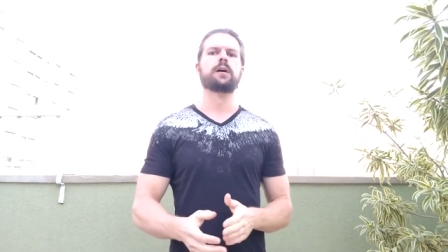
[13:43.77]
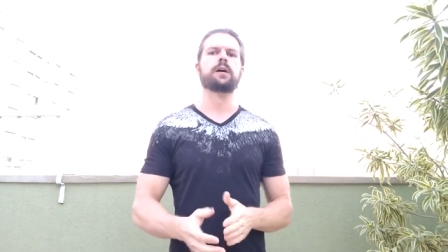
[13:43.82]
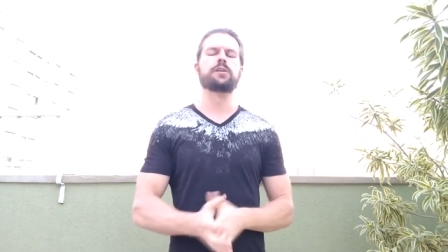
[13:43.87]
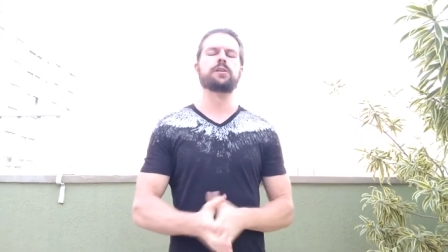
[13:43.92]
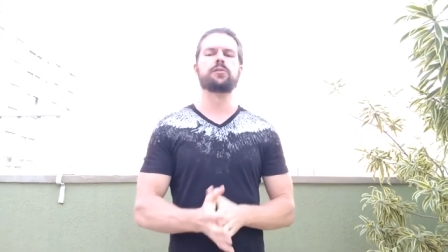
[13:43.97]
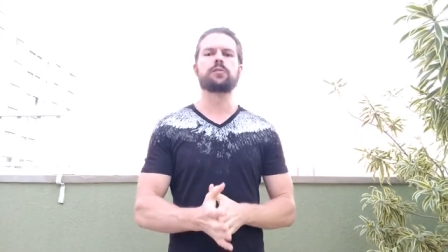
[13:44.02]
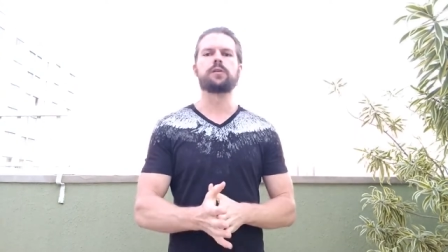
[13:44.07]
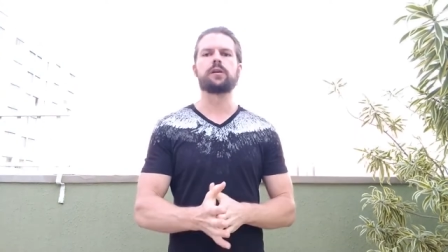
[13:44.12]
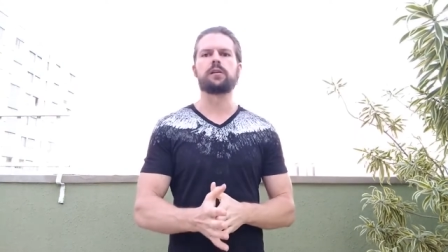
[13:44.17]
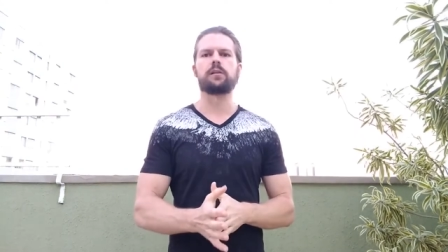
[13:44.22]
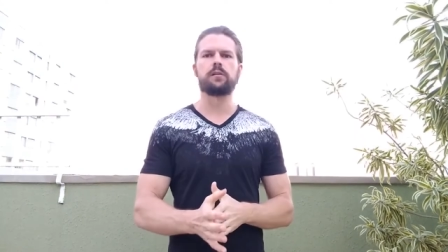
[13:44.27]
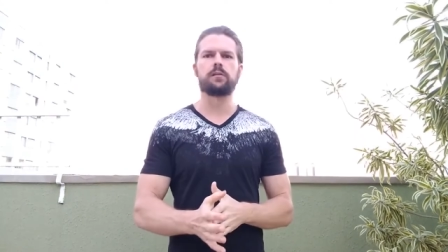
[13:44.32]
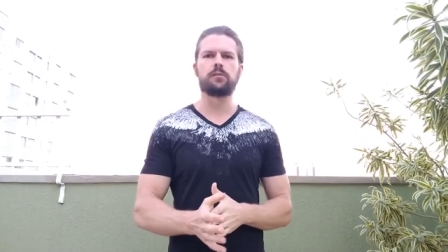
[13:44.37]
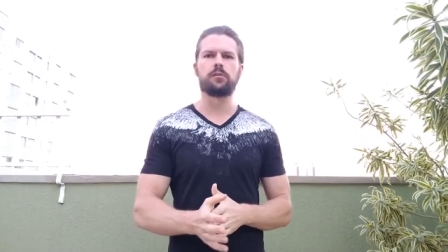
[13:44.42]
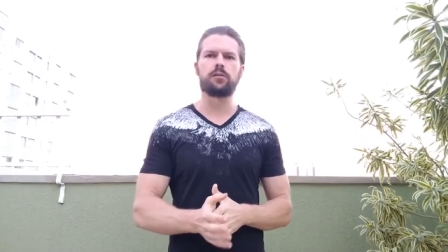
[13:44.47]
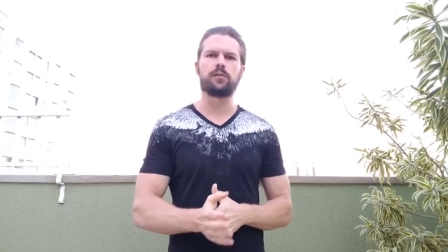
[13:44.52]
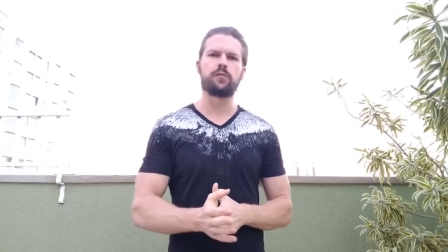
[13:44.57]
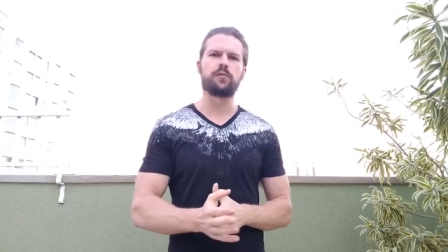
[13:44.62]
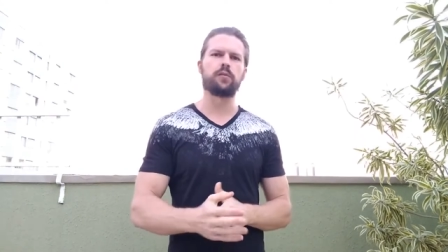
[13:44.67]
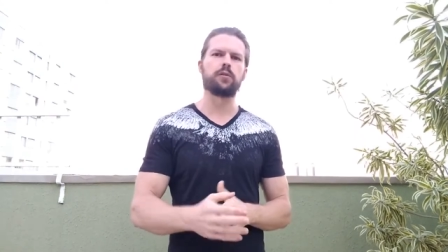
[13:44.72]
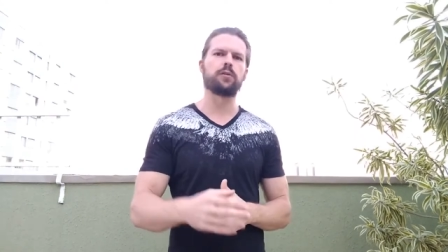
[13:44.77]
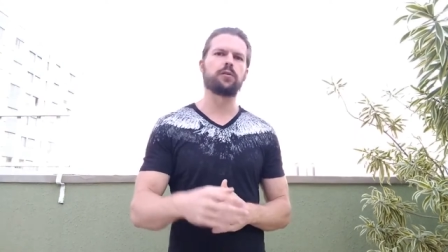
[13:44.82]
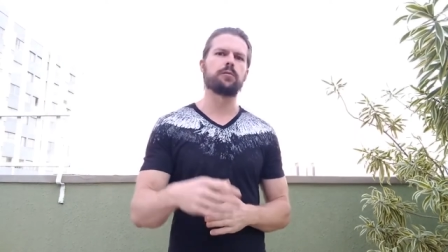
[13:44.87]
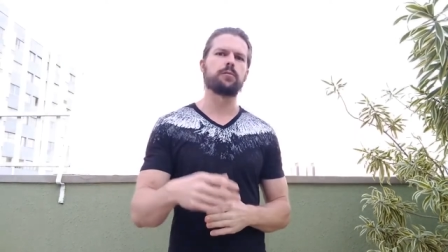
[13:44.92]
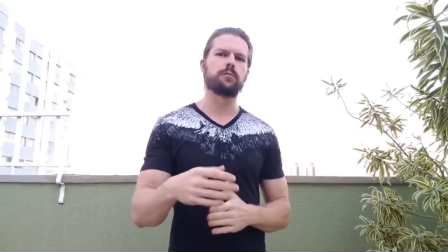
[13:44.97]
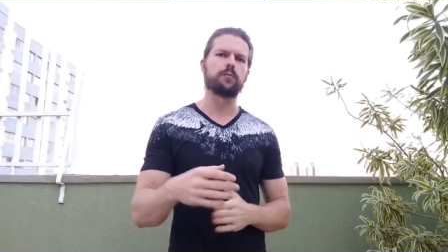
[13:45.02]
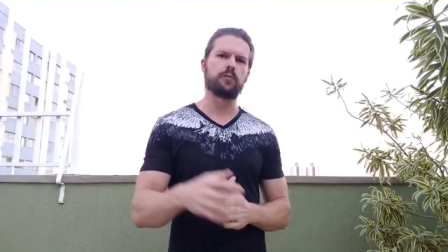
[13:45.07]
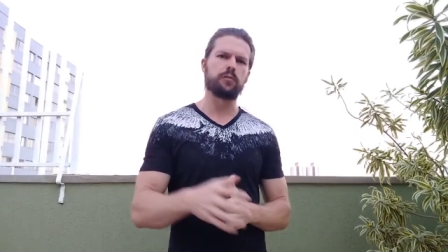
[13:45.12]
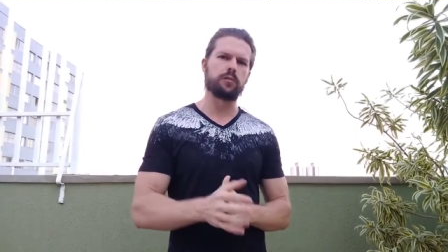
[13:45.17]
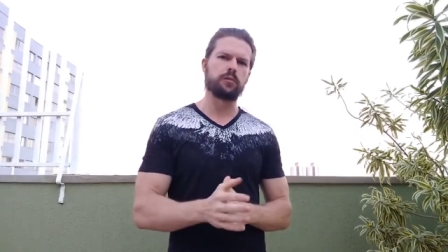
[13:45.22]
And you can look
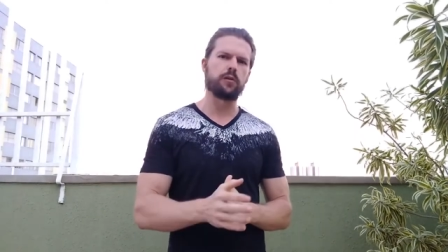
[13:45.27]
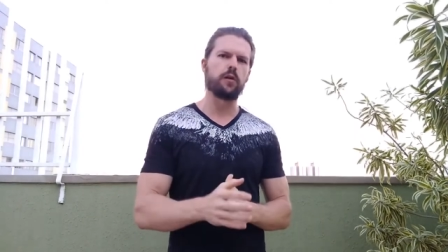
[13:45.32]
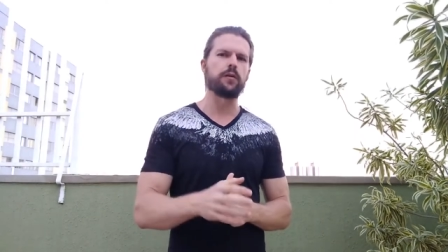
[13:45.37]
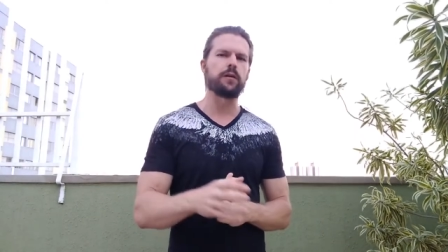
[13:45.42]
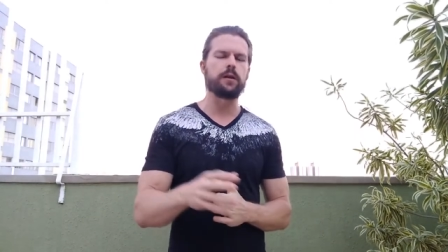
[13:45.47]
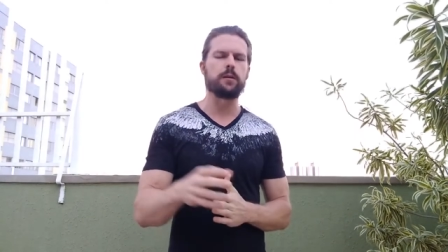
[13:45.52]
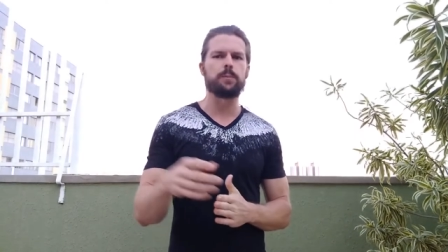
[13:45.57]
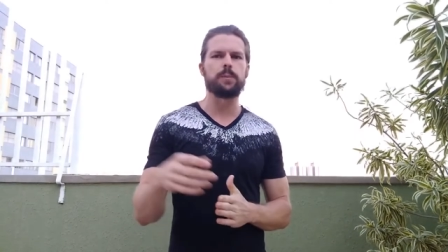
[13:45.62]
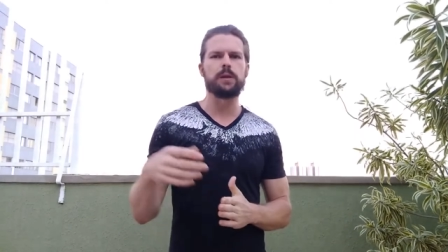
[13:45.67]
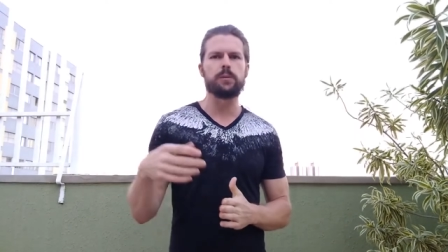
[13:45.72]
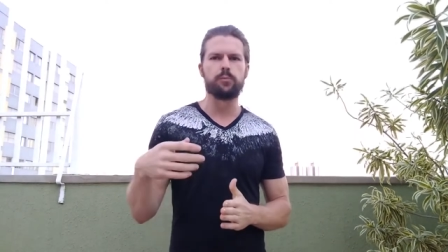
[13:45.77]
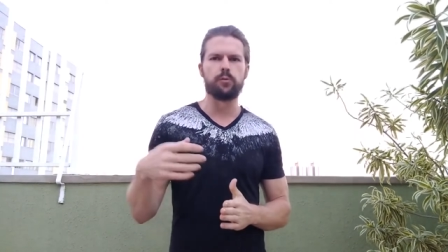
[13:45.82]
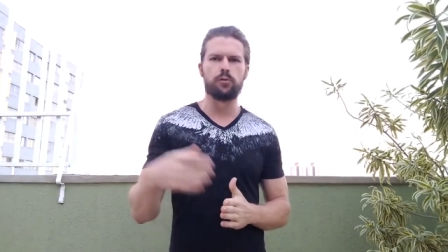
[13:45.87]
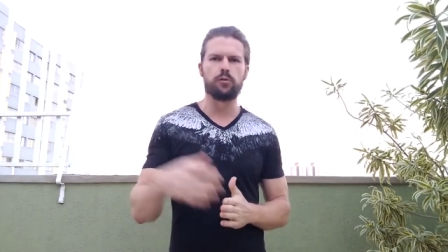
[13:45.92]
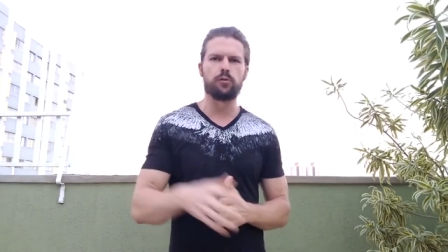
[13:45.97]
for target people